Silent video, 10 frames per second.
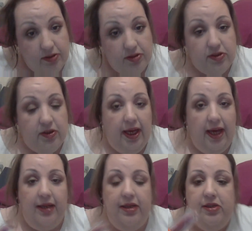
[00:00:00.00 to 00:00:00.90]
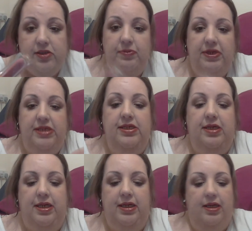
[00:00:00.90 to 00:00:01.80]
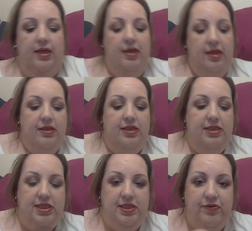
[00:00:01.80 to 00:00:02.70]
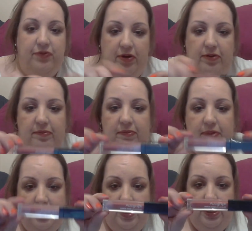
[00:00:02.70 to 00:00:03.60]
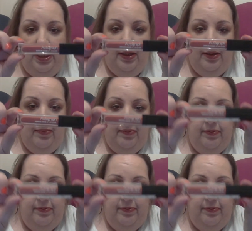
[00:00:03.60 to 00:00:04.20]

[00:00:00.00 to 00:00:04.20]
yeah, so basically, this is from the